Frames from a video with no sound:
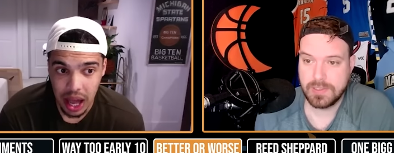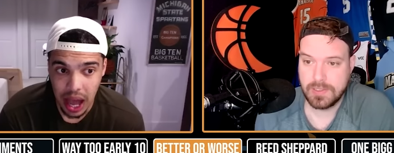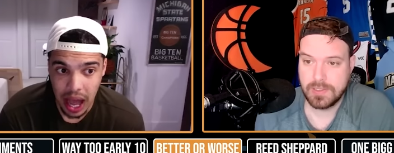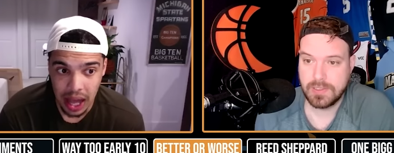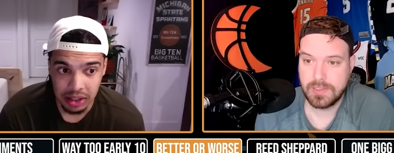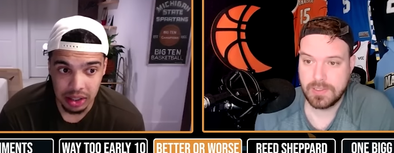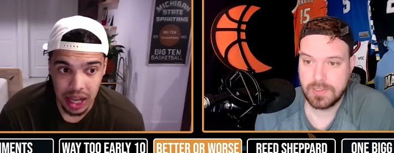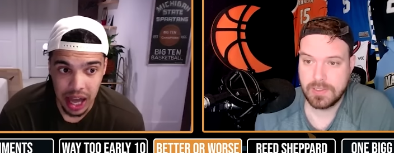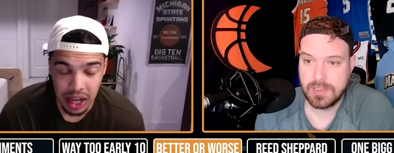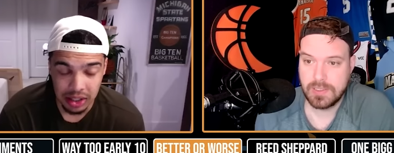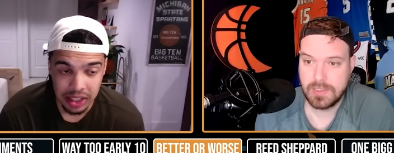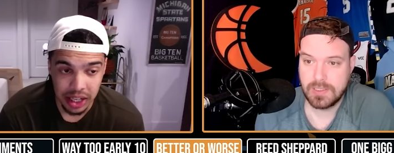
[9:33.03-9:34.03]
Speaker 1: I'll
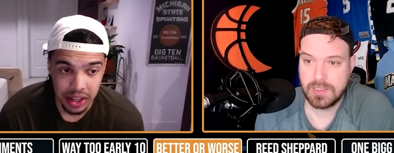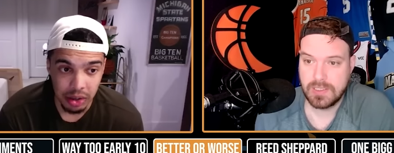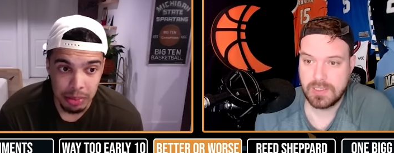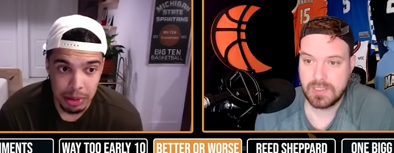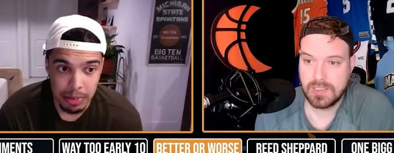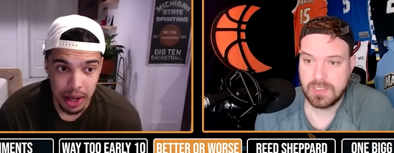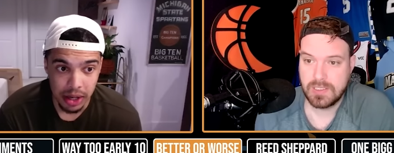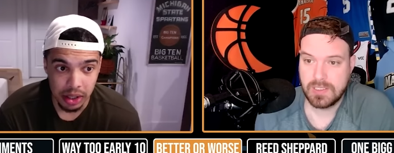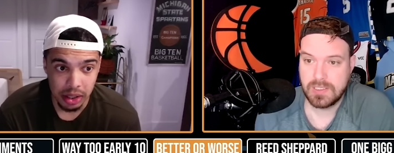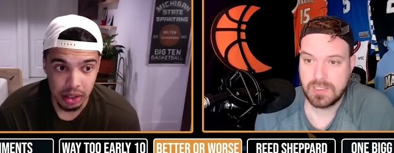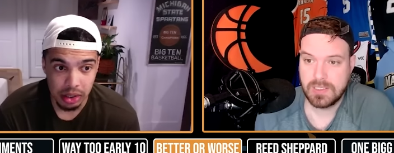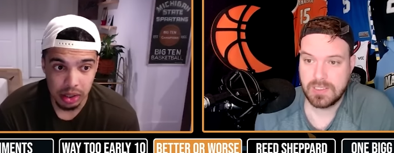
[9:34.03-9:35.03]
say they'll be better.
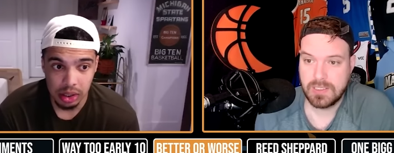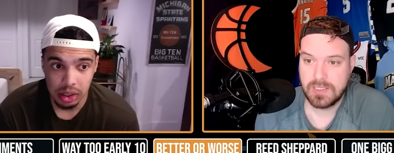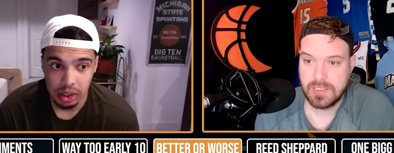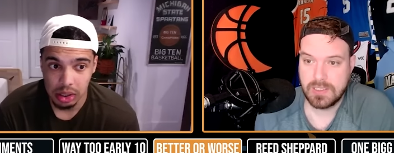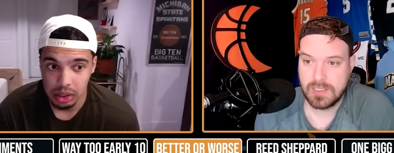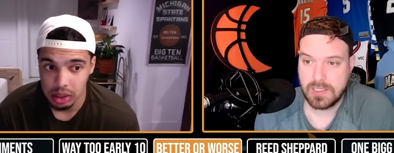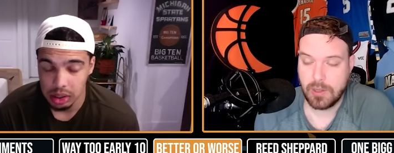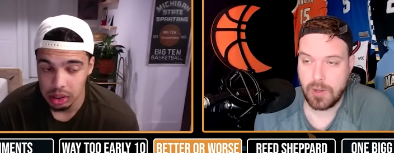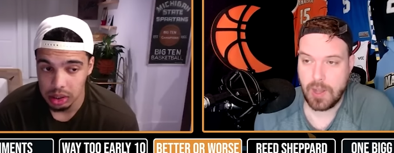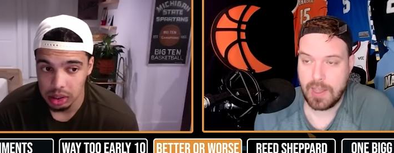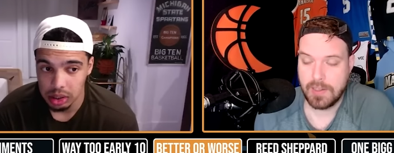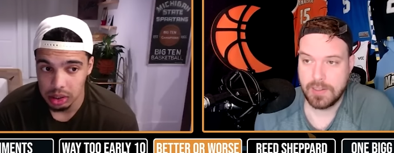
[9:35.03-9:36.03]

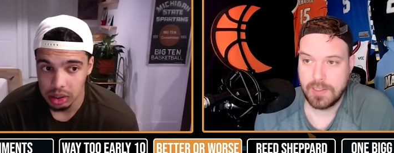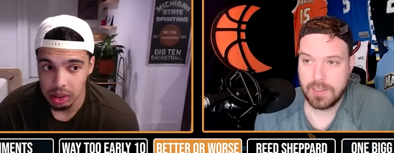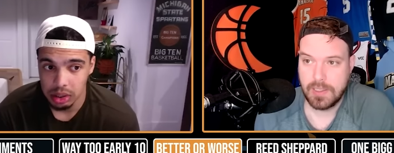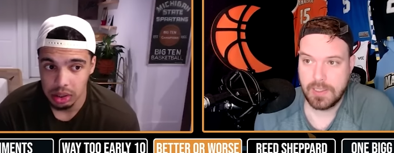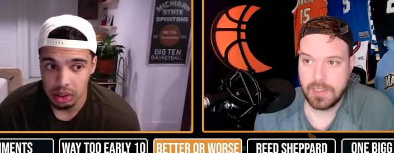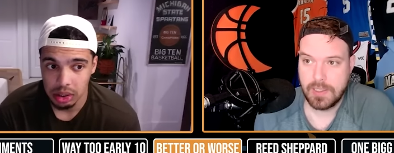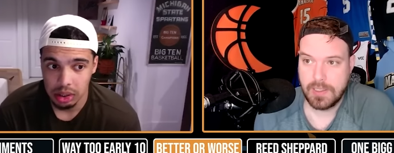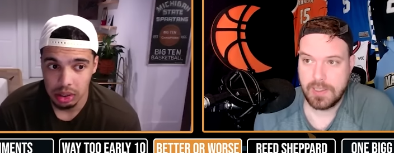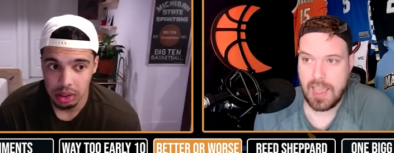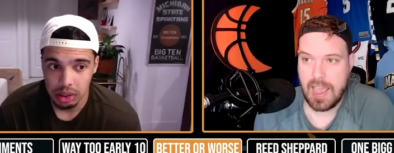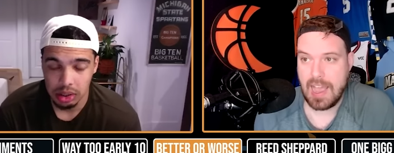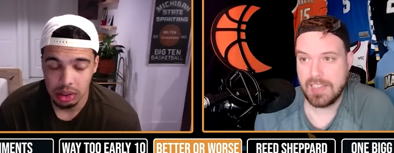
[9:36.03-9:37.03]
Okay,
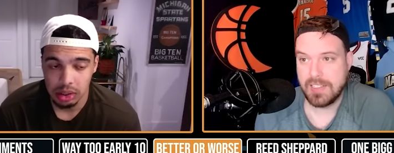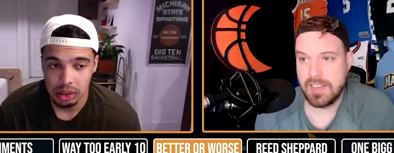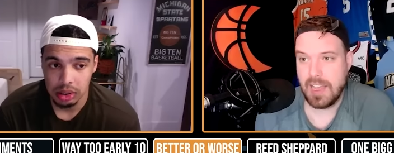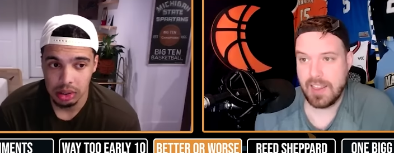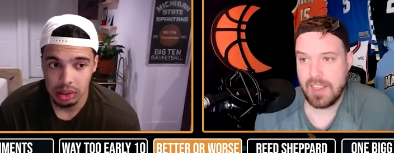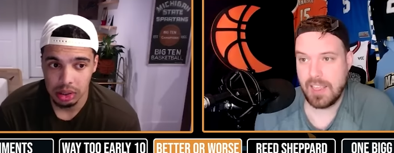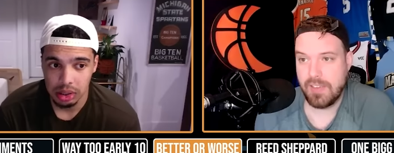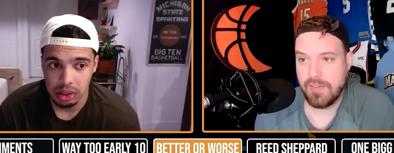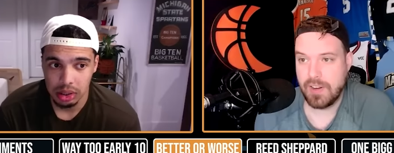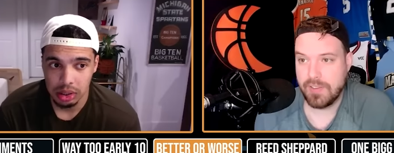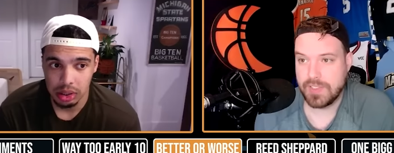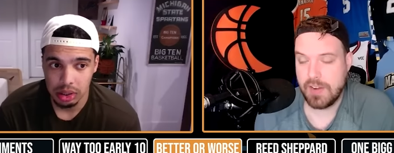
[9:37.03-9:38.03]
Speaker 2: yeah, I think
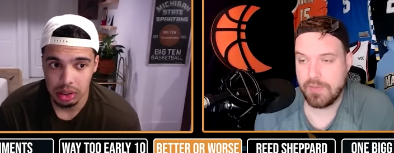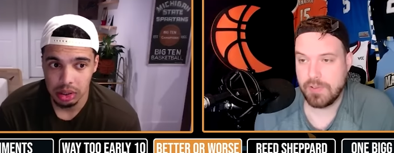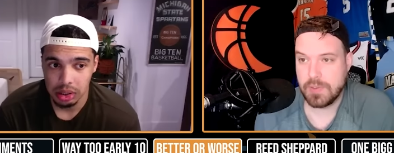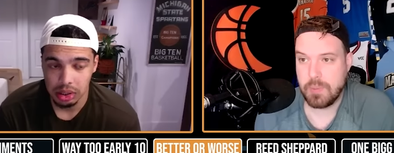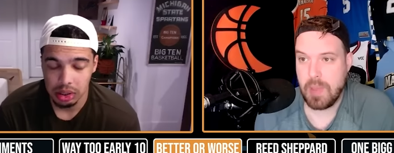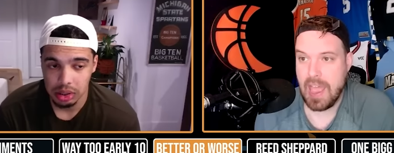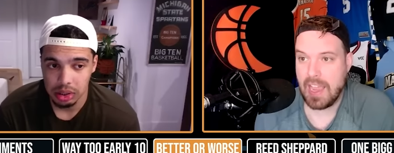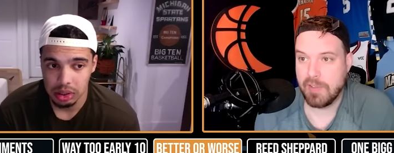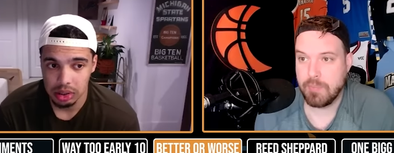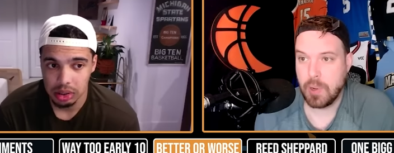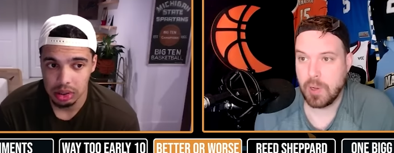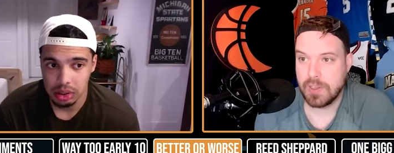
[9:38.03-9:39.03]
even if Sanford's back,
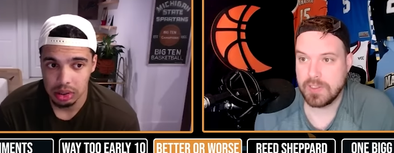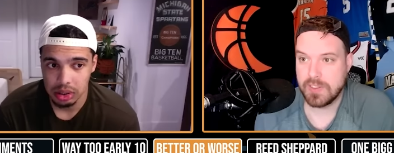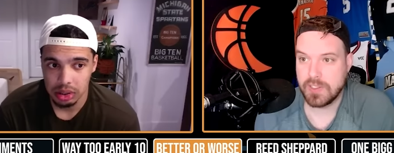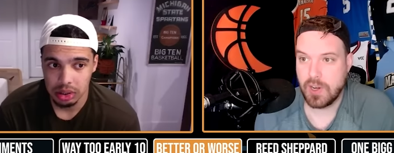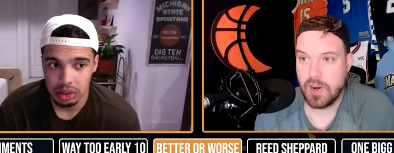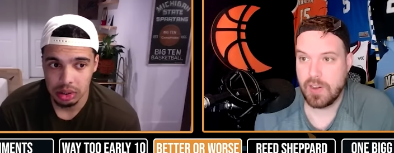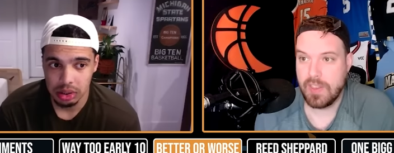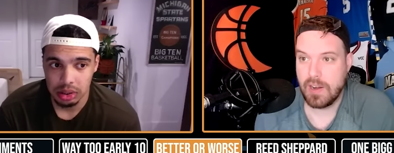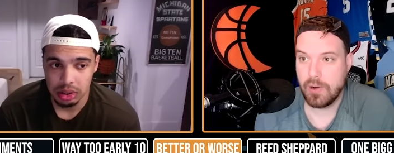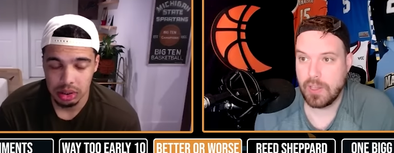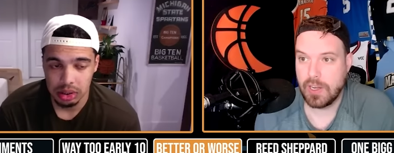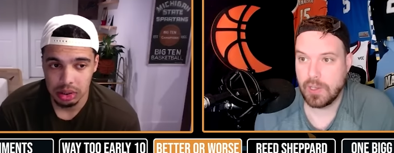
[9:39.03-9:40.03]
if Perkins is gone and they
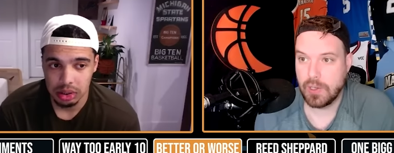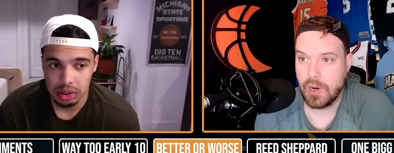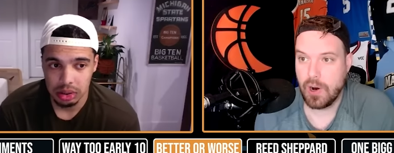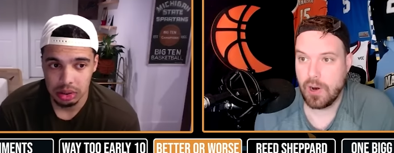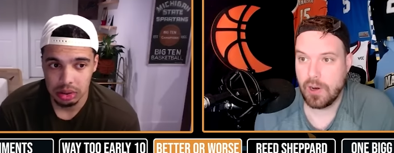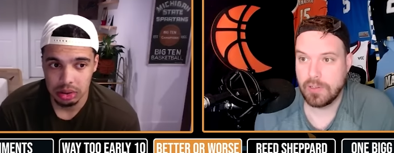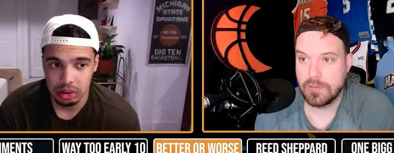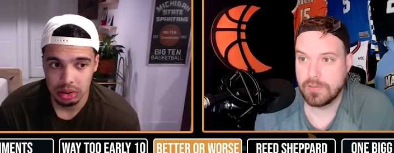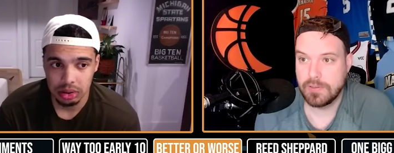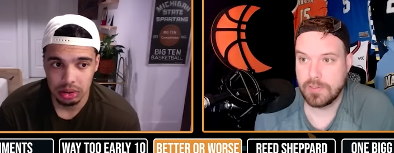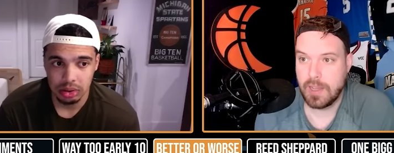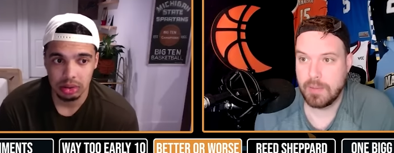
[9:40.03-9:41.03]
don't get a good guard,
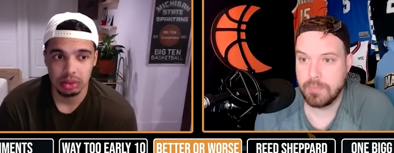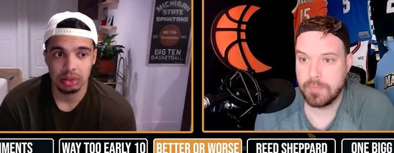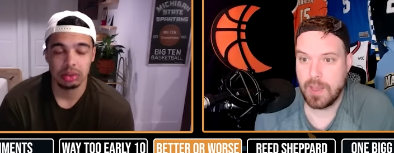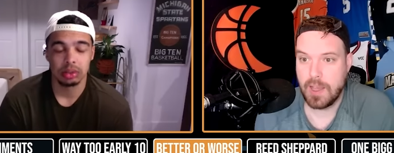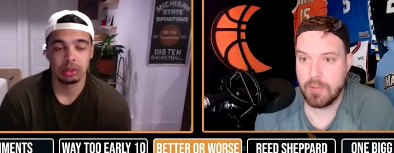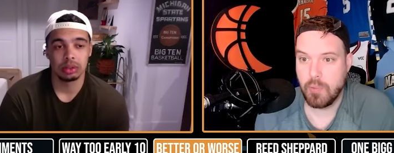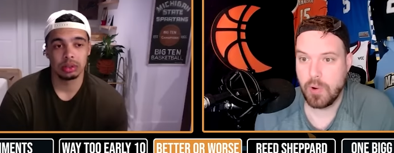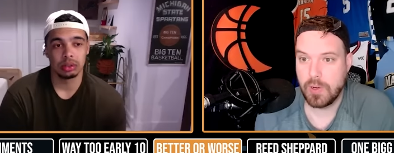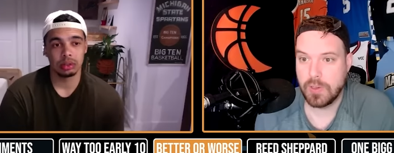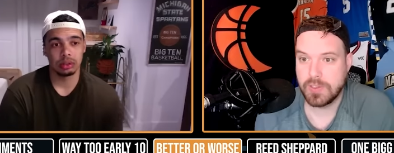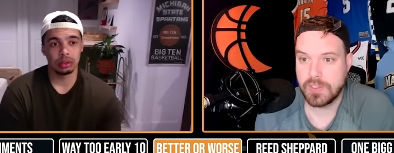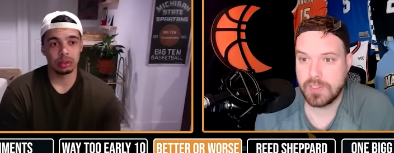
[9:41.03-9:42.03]
I'm
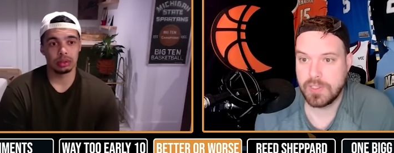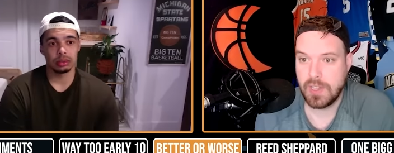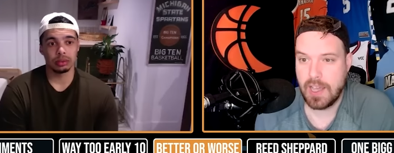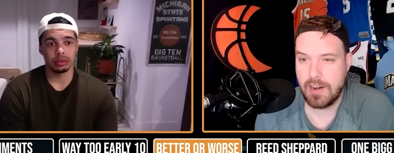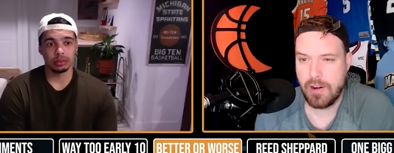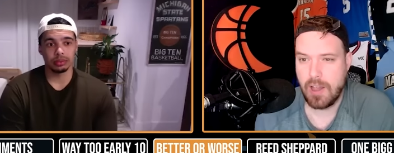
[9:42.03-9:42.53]
worse. I don't